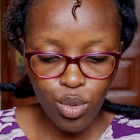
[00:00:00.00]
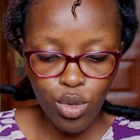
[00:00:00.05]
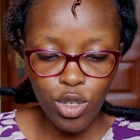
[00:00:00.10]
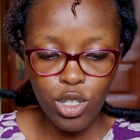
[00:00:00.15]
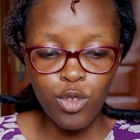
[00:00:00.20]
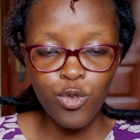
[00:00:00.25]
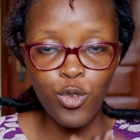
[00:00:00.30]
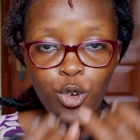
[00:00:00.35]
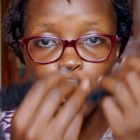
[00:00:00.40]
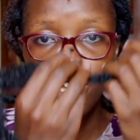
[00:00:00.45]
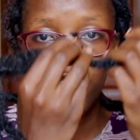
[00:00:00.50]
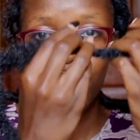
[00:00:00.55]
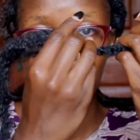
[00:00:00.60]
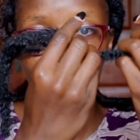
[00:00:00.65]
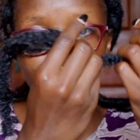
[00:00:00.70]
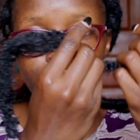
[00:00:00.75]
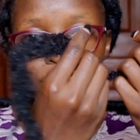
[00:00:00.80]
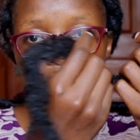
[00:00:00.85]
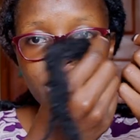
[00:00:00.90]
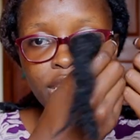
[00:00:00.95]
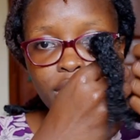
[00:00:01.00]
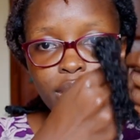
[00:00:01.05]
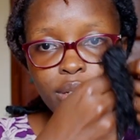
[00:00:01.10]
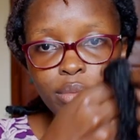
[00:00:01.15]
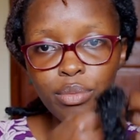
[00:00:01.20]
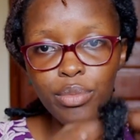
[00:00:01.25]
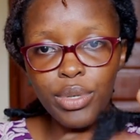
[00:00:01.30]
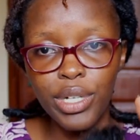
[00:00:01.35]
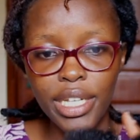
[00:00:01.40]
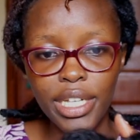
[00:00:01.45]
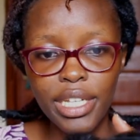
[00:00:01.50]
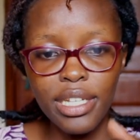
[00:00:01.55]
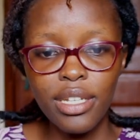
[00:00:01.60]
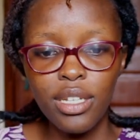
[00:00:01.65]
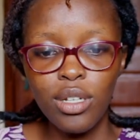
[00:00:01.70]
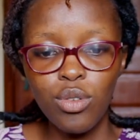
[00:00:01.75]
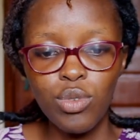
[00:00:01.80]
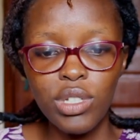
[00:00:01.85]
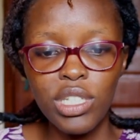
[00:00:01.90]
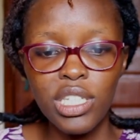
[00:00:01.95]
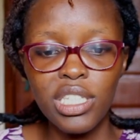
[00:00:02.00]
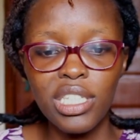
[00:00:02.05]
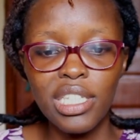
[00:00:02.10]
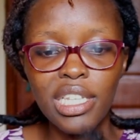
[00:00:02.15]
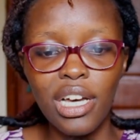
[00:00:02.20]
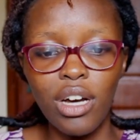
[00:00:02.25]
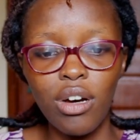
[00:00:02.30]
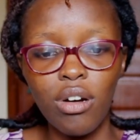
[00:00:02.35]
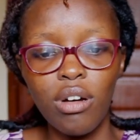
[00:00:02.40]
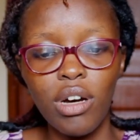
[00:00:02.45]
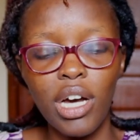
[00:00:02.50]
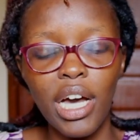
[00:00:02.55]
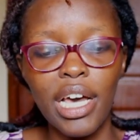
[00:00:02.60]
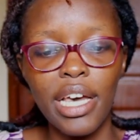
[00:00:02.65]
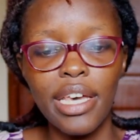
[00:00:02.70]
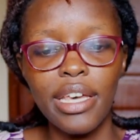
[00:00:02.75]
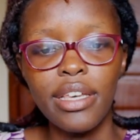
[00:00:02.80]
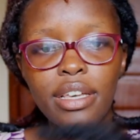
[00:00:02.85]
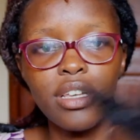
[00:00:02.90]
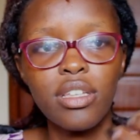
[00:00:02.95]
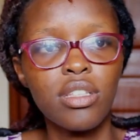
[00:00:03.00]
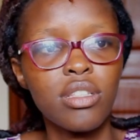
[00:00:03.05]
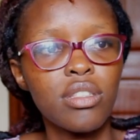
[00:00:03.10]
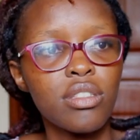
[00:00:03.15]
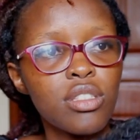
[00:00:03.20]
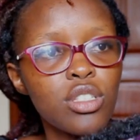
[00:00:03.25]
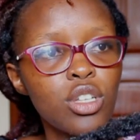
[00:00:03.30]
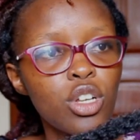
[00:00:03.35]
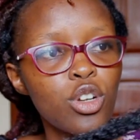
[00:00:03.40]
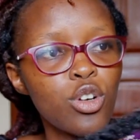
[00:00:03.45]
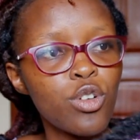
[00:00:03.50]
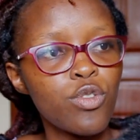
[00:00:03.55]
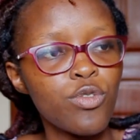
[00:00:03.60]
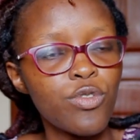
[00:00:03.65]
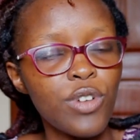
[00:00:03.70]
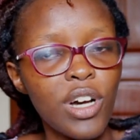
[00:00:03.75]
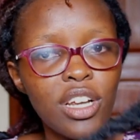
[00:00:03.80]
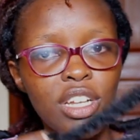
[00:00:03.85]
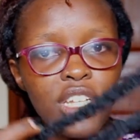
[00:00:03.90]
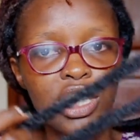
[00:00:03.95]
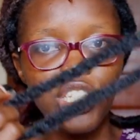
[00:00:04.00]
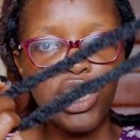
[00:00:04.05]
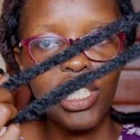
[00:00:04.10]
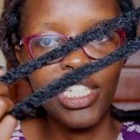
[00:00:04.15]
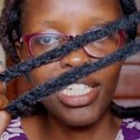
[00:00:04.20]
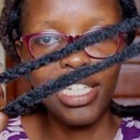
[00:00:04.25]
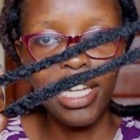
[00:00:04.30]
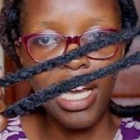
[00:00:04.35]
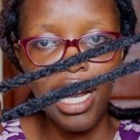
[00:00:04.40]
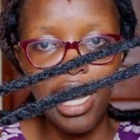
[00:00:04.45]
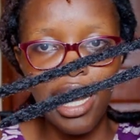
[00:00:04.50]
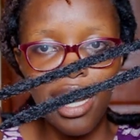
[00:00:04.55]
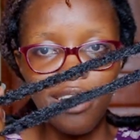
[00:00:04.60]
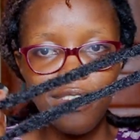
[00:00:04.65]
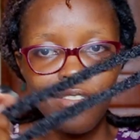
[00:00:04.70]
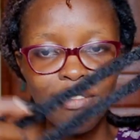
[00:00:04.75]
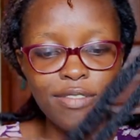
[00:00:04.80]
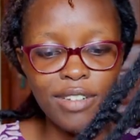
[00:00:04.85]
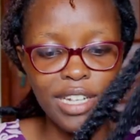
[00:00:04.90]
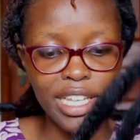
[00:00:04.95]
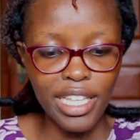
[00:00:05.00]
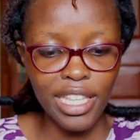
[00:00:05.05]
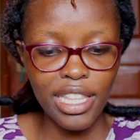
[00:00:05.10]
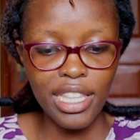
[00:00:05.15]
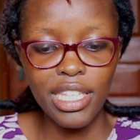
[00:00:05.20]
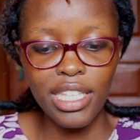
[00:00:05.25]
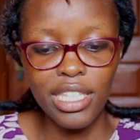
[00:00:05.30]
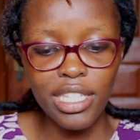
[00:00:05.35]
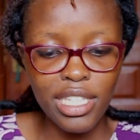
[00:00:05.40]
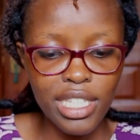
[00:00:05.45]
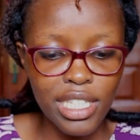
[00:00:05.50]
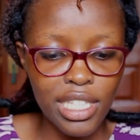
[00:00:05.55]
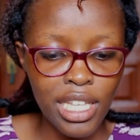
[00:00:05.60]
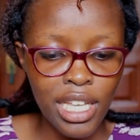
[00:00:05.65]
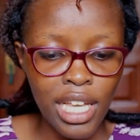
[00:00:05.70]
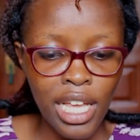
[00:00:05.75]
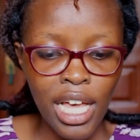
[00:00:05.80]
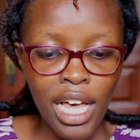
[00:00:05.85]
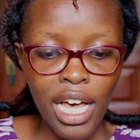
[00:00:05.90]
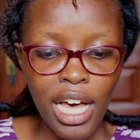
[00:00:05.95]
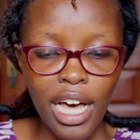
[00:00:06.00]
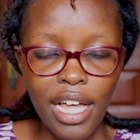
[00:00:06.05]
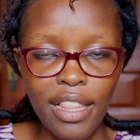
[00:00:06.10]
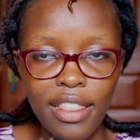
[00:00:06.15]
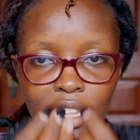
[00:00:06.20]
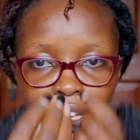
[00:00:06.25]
was, for every braid, which is now, I sort of arrange it in half like this, and